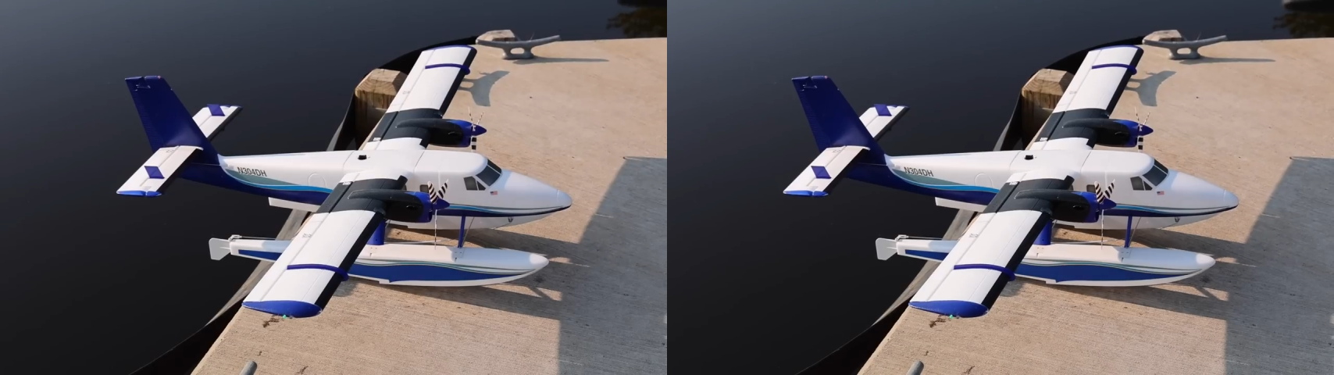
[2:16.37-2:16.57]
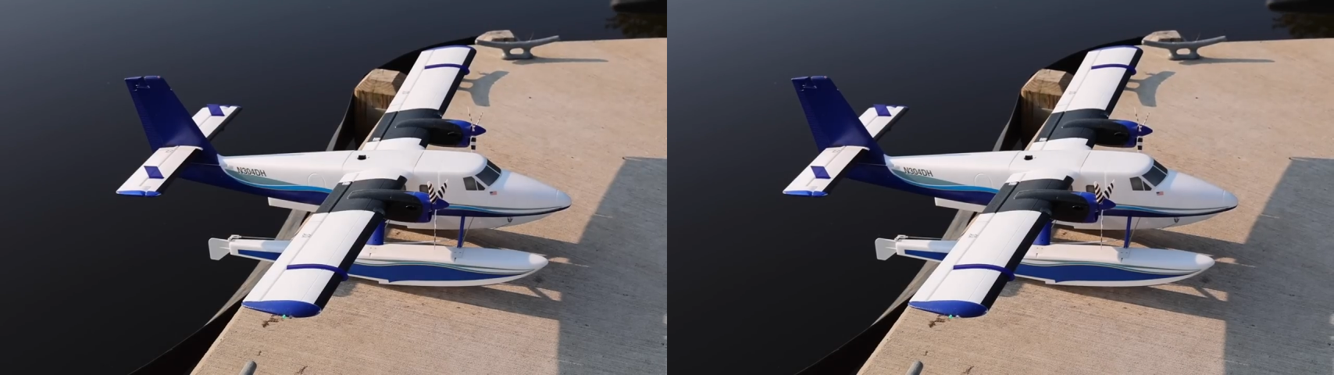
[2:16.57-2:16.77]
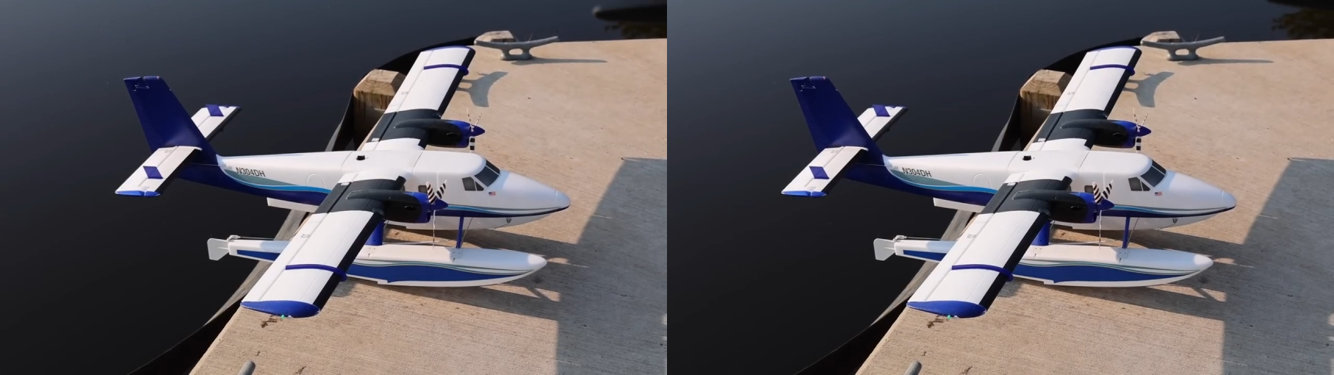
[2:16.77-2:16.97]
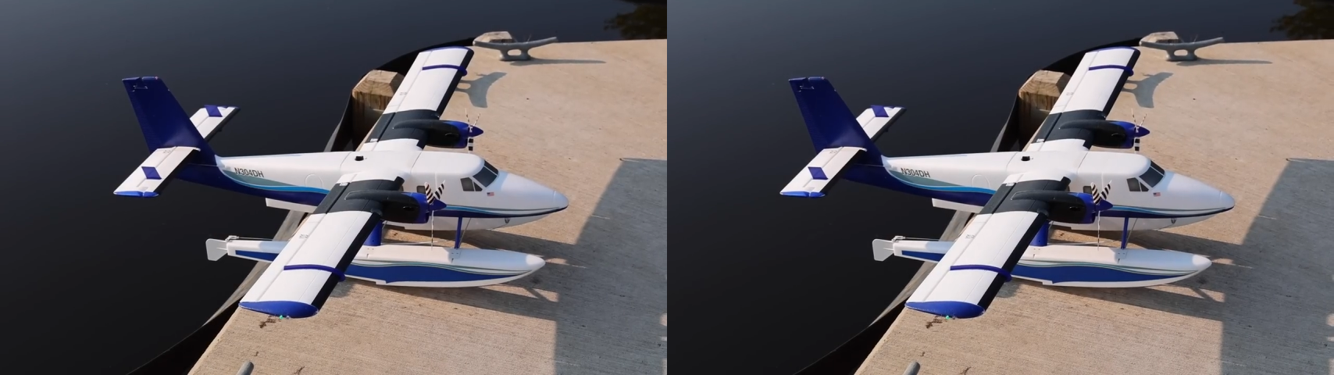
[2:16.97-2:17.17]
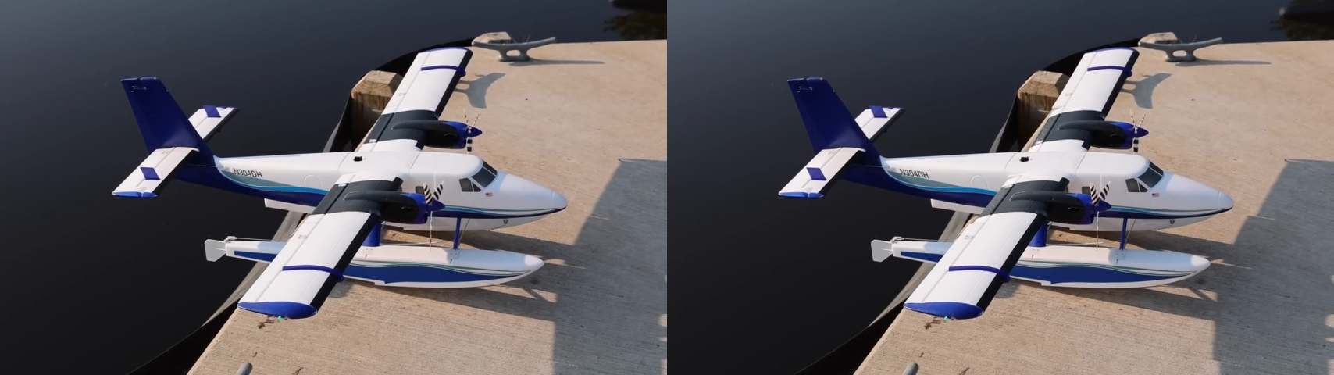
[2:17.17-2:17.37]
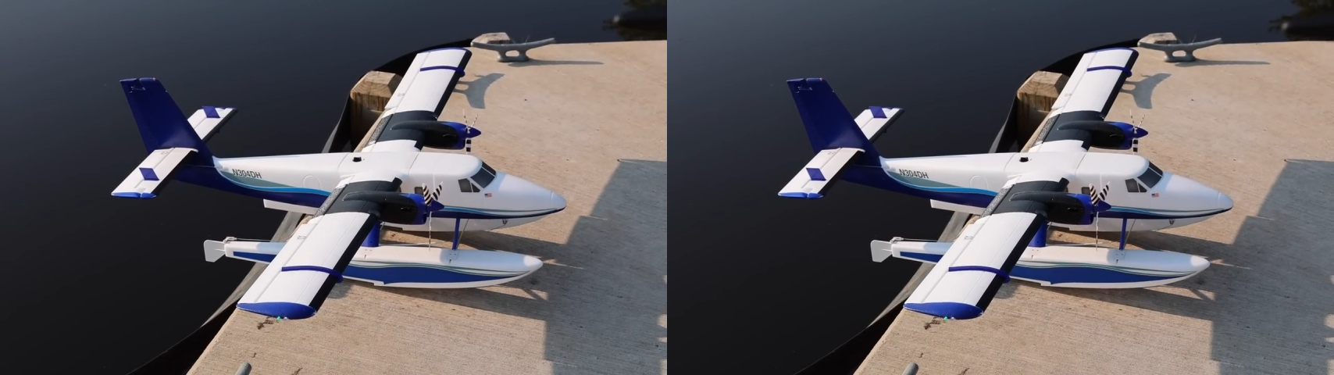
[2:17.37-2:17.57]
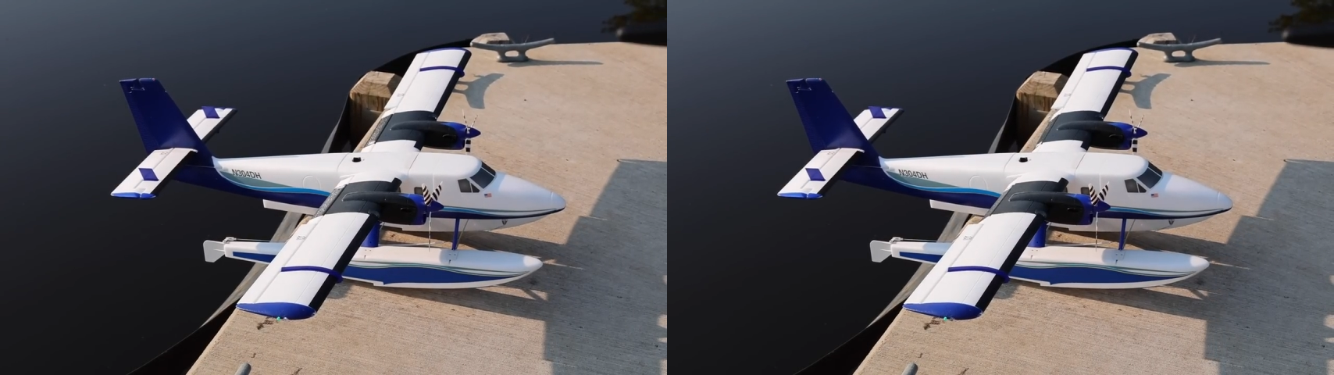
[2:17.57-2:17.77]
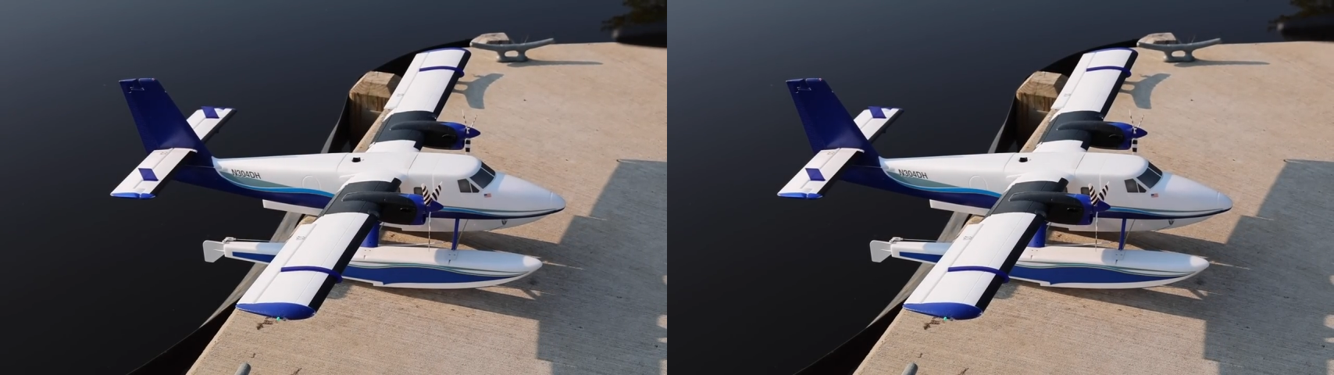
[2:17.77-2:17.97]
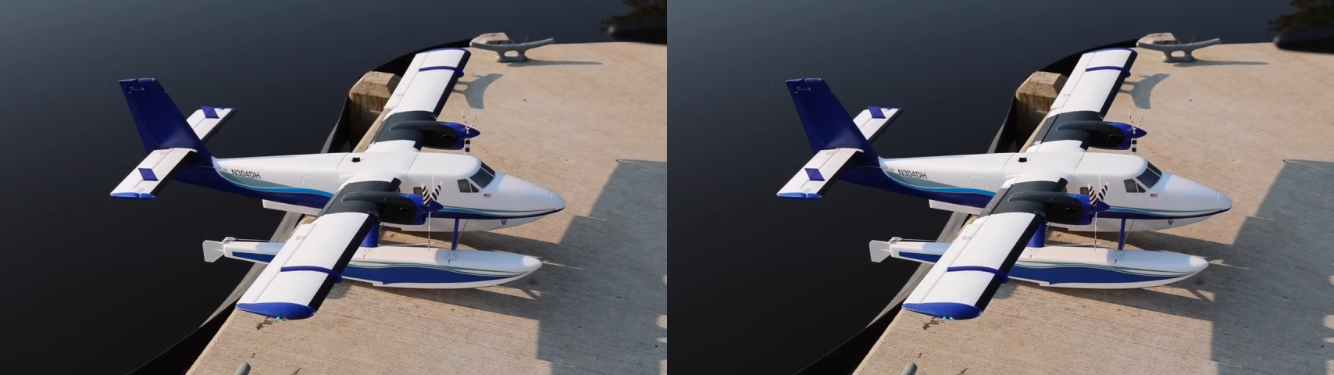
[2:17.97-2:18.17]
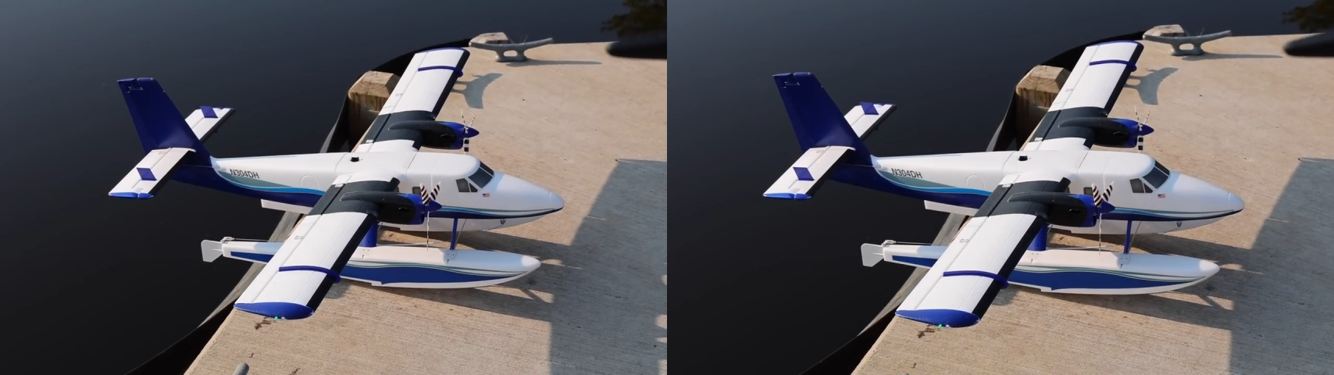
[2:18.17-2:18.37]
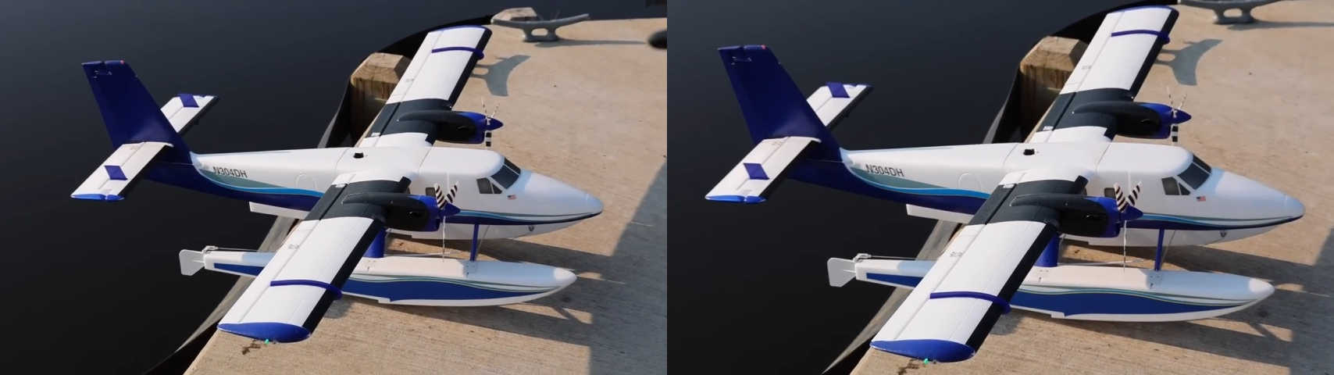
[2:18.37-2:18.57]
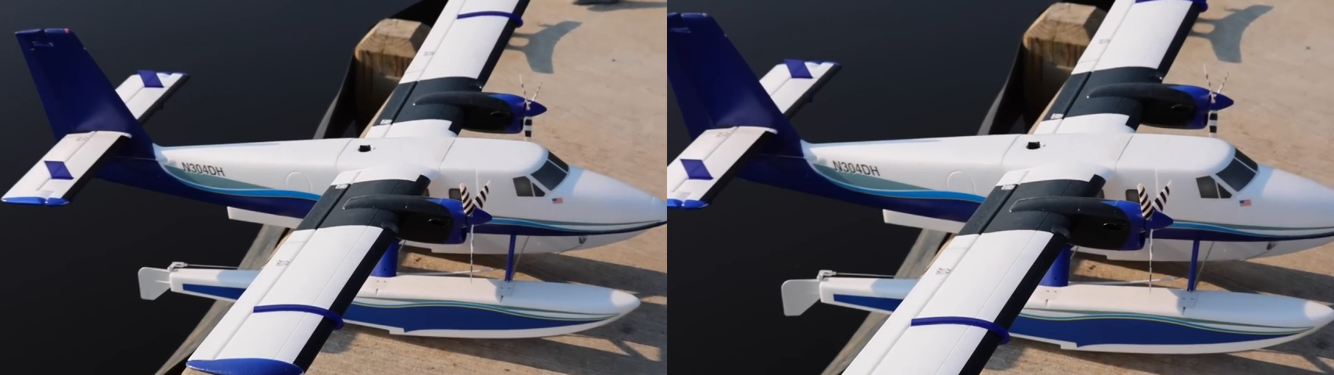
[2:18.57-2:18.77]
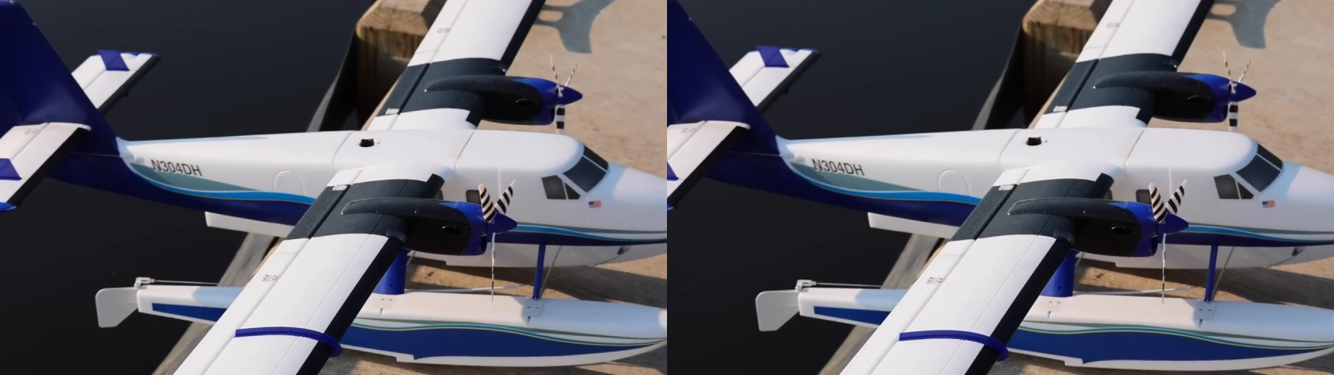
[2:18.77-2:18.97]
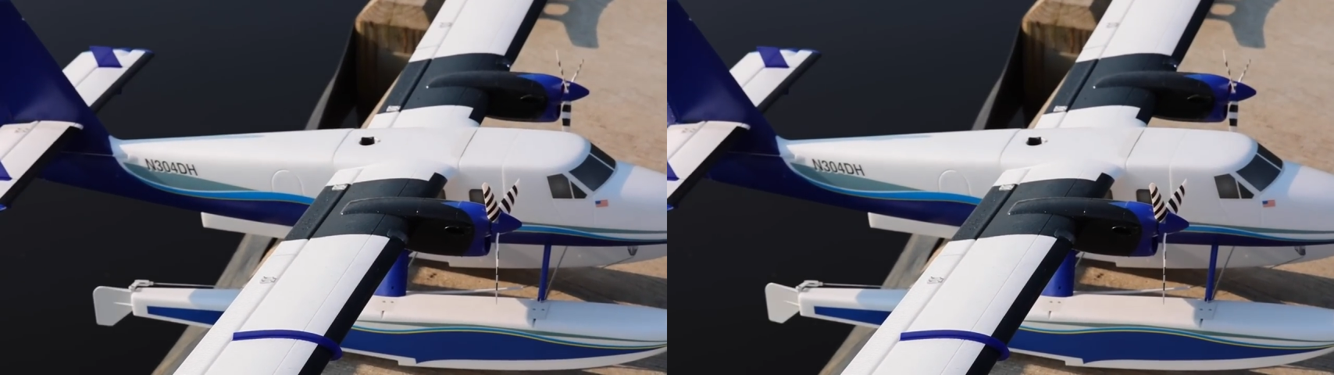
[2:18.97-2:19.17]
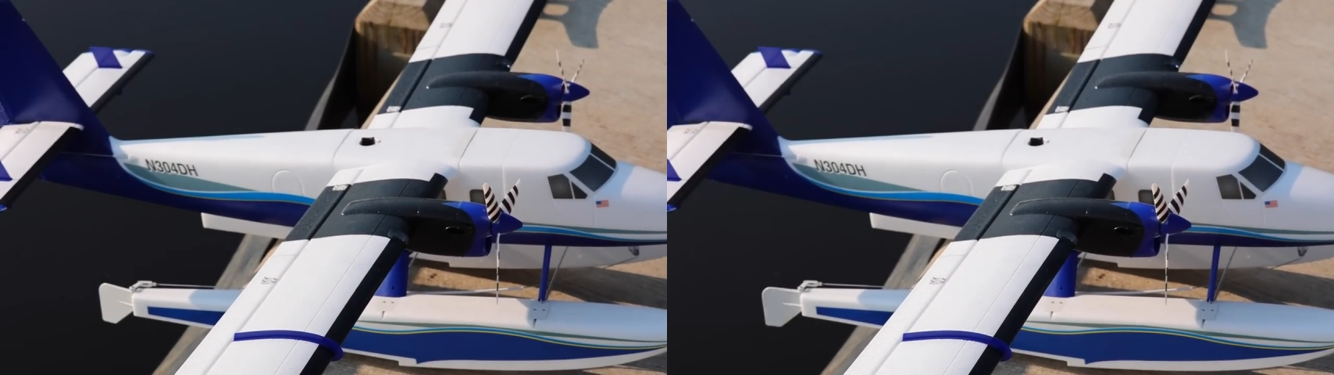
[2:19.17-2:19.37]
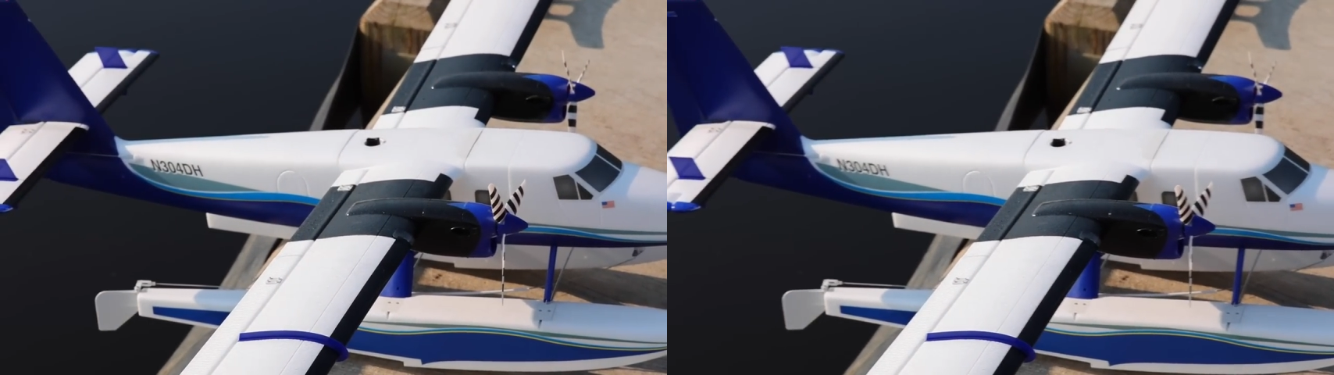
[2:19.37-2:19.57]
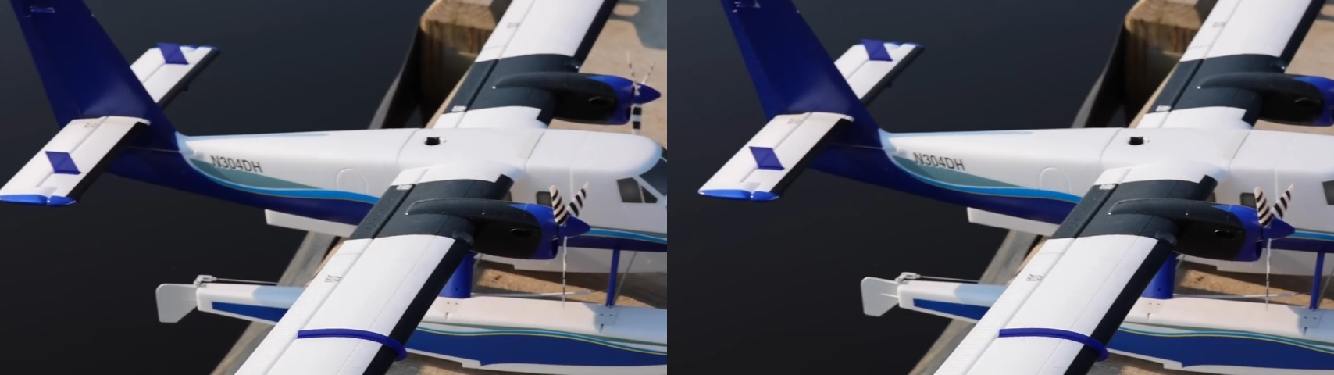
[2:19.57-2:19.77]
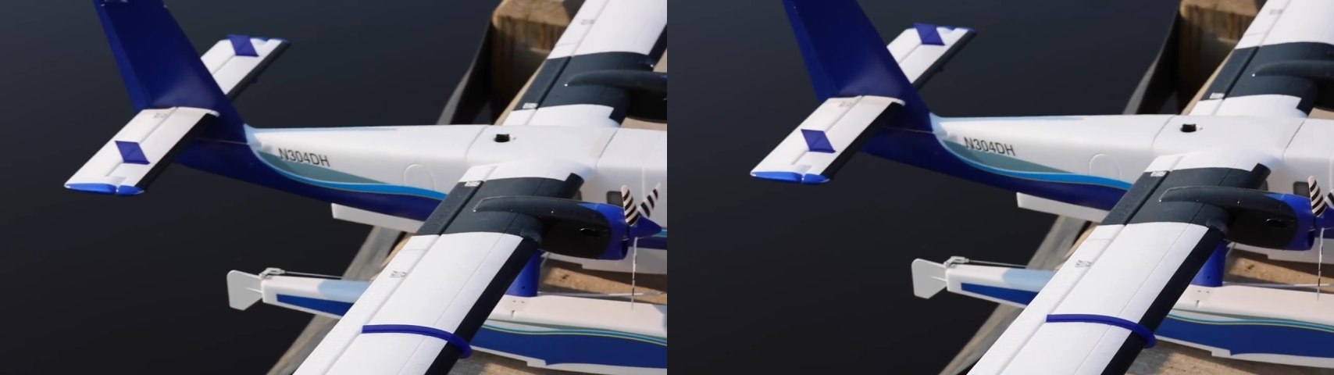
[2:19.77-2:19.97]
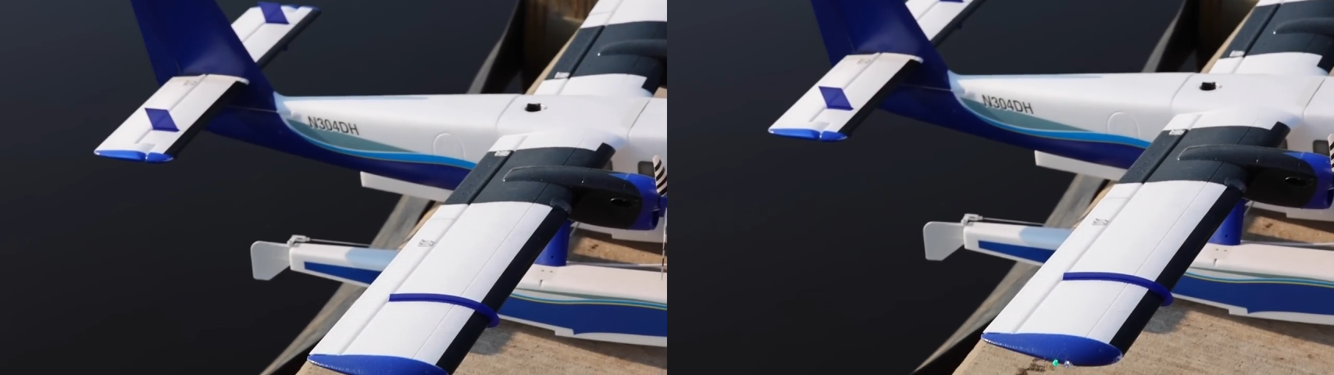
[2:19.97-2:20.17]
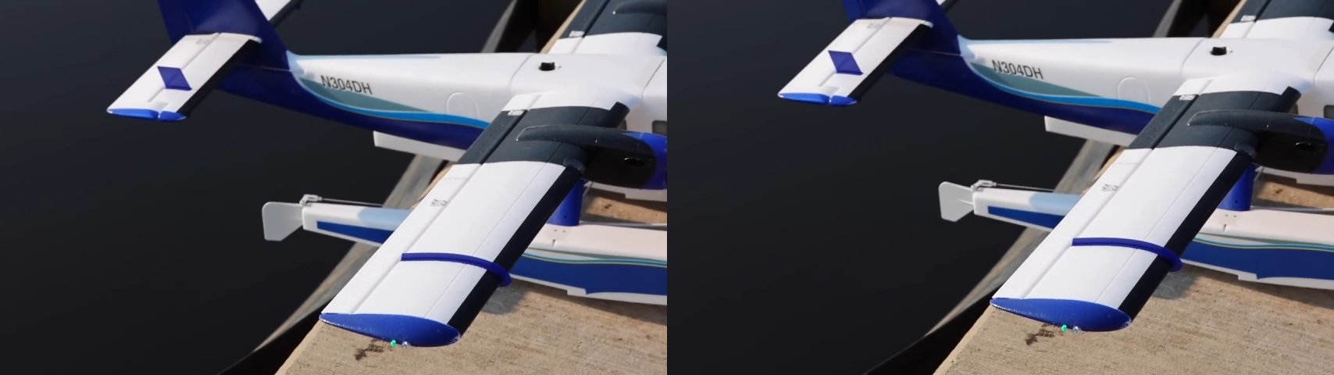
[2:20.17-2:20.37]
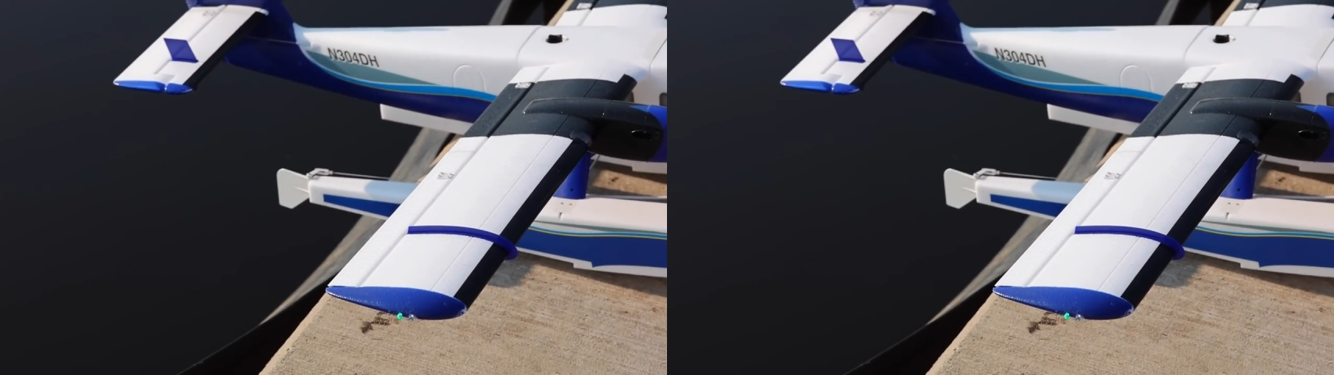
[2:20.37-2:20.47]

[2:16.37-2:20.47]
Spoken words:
[unreadable: no face in view]